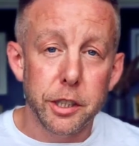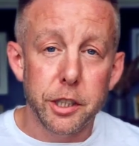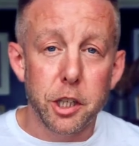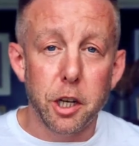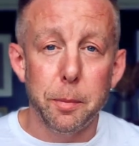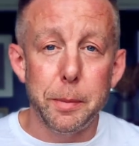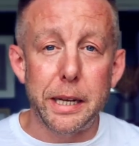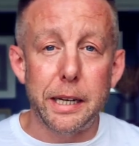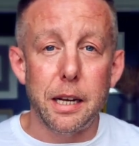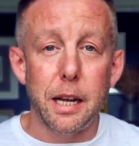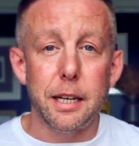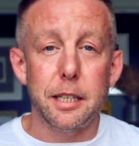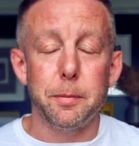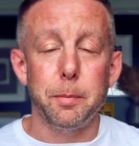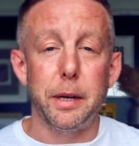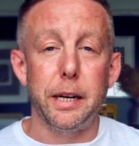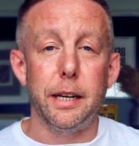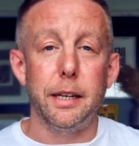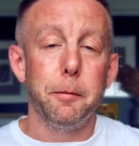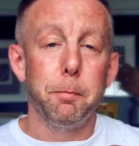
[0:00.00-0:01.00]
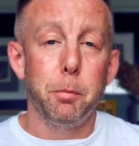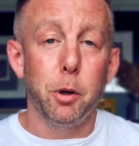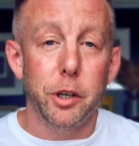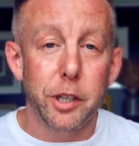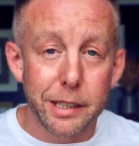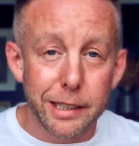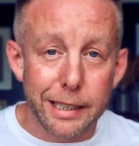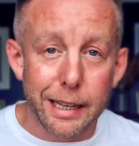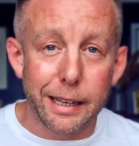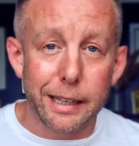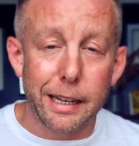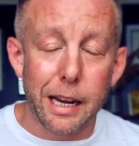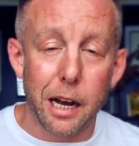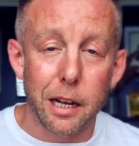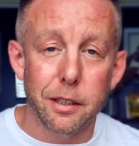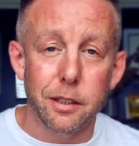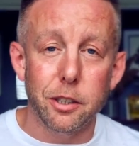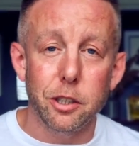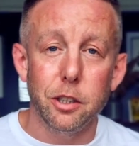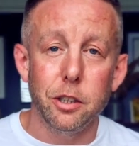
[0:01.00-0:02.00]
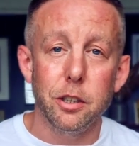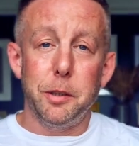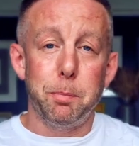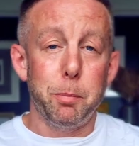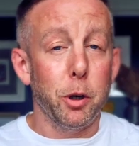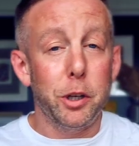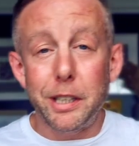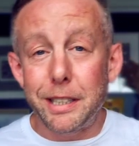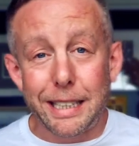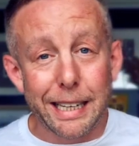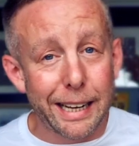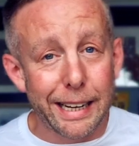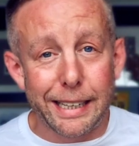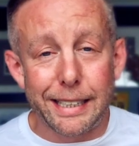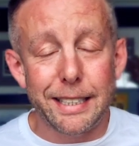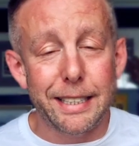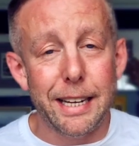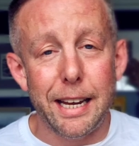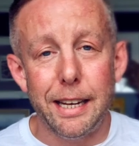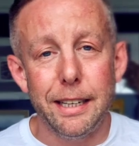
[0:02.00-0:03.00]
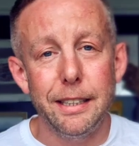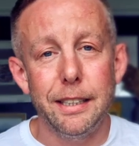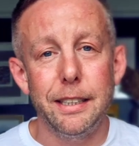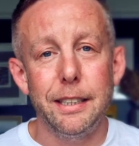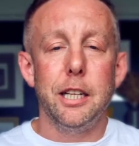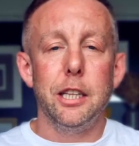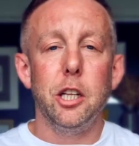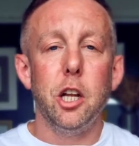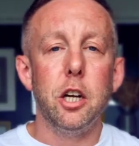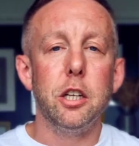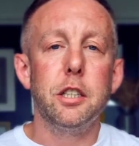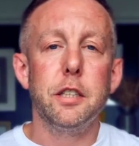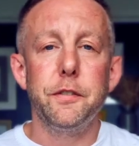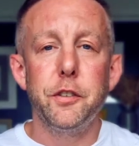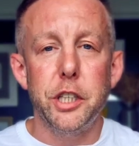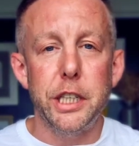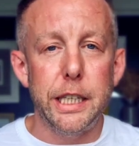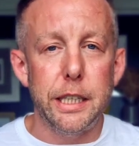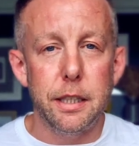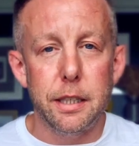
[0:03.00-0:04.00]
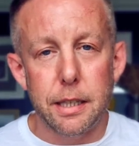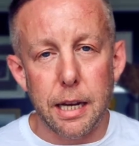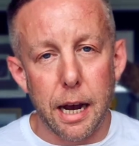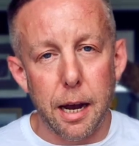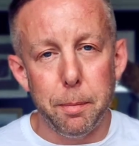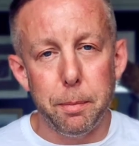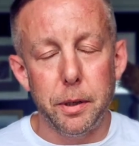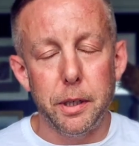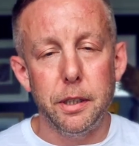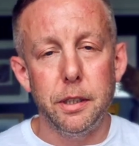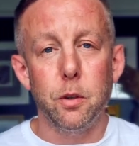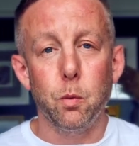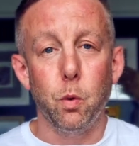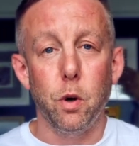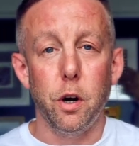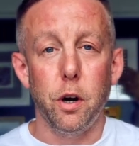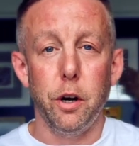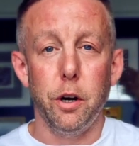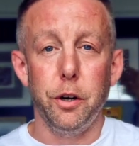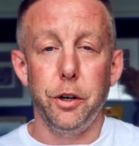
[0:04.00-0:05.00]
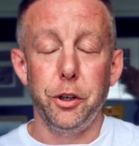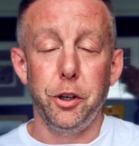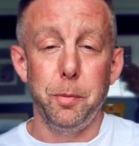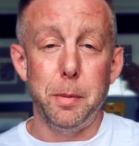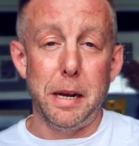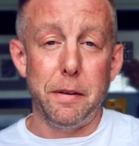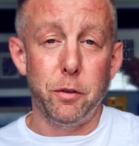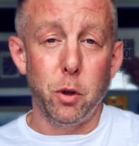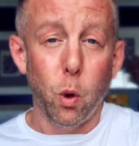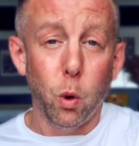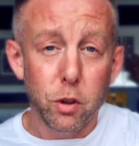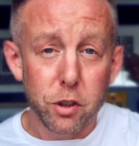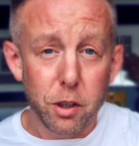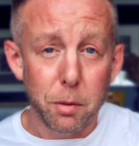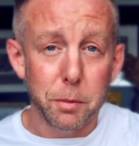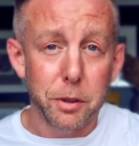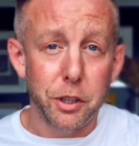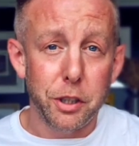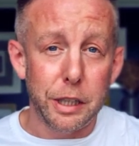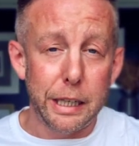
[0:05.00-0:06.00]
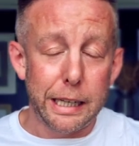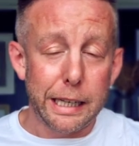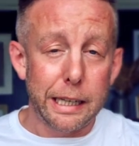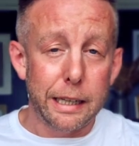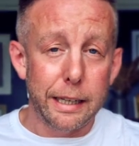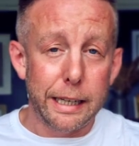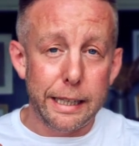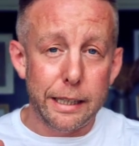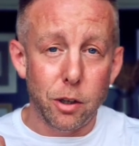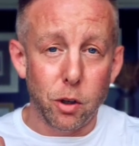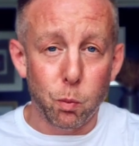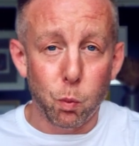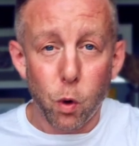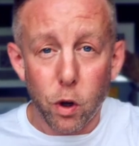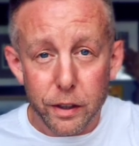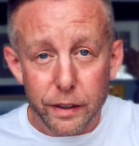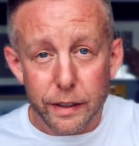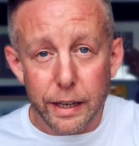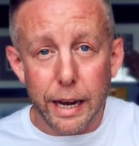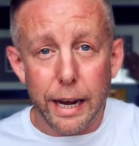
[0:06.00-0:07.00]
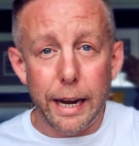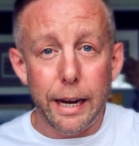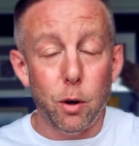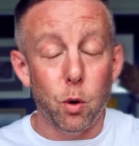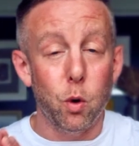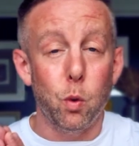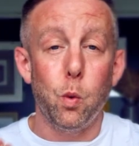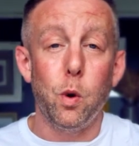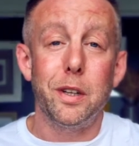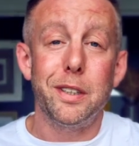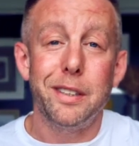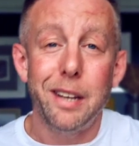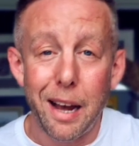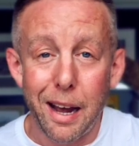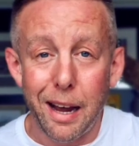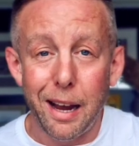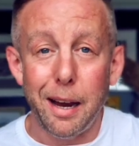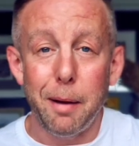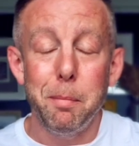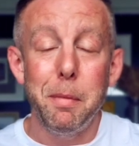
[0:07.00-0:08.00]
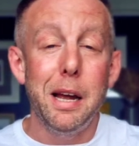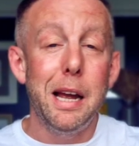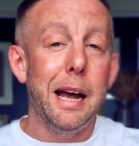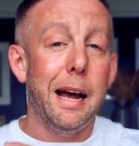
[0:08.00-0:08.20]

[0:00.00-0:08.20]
come in last minute, bookings get cancelled, bookings get extended, lots of changes happen where you may have told someone you need to clean on one day or one time,